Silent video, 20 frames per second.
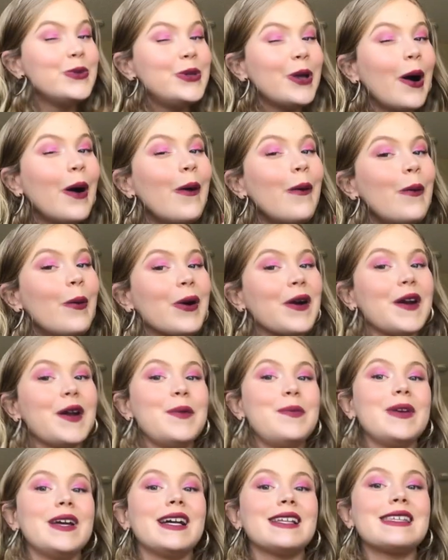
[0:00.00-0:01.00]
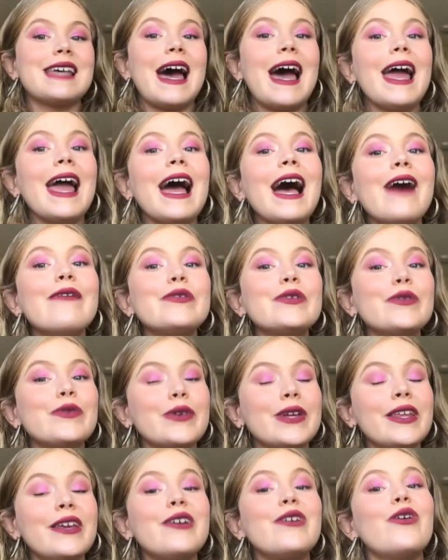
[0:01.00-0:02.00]
don't worry because I have a
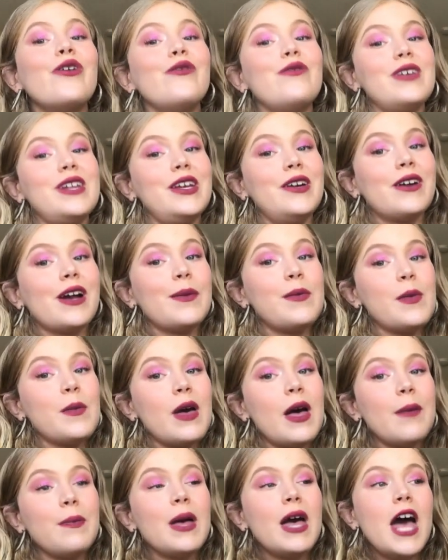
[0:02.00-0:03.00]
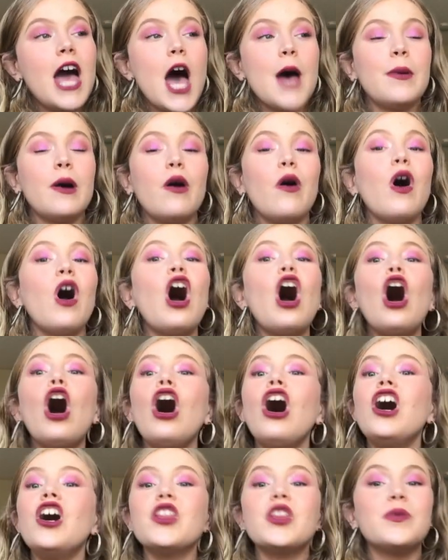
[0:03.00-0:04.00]
really cool video coming up about
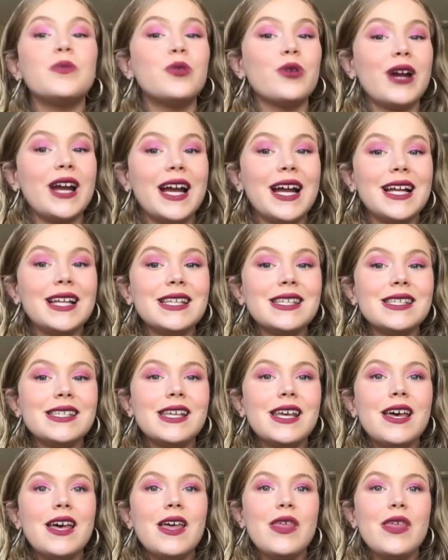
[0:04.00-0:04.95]
all the brands